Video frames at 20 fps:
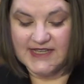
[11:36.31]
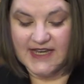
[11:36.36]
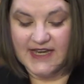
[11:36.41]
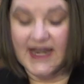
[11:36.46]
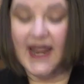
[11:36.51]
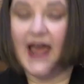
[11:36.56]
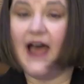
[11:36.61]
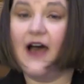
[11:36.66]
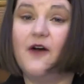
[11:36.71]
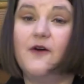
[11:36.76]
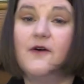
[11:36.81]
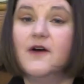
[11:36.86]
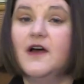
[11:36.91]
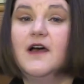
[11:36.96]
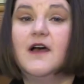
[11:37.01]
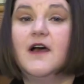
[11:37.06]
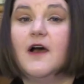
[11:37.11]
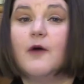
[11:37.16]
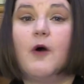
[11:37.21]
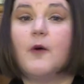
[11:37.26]
And now
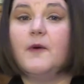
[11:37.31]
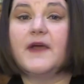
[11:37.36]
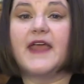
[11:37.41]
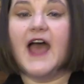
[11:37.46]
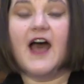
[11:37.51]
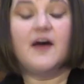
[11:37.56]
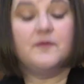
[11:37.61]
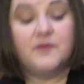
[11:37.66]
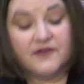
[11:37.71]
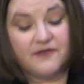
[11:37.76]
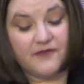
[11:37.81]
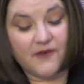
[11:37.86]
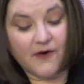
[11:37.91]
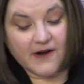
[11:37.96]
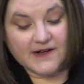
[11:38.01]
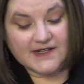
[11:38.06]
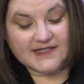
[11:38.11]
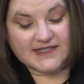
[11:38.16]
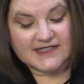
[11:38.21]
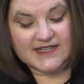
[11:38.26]
what we have
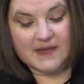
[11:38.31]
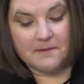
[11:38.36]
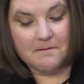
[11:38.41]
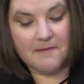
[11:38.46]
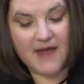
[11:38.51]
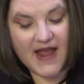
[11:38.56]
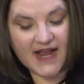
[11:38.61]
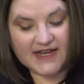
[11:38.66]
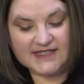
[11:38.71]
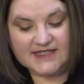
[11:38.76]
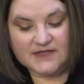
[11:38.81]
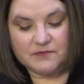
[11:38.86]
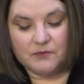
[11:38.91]
before us is a mess,